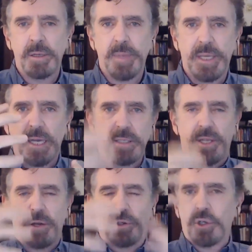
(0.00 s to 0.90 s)
because
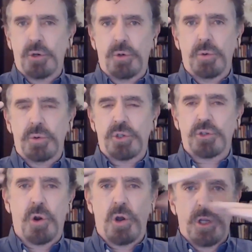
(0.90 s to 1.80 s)
they're too
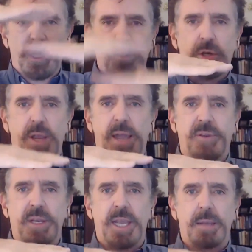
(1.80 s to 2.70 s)
strong, and so you have
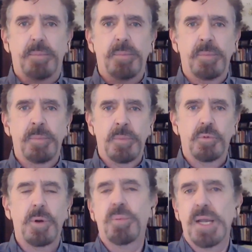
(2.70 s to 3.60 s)
to keep
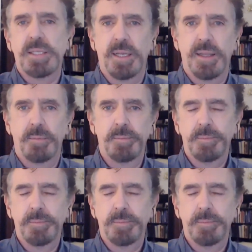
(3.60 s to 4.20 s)
repressing them.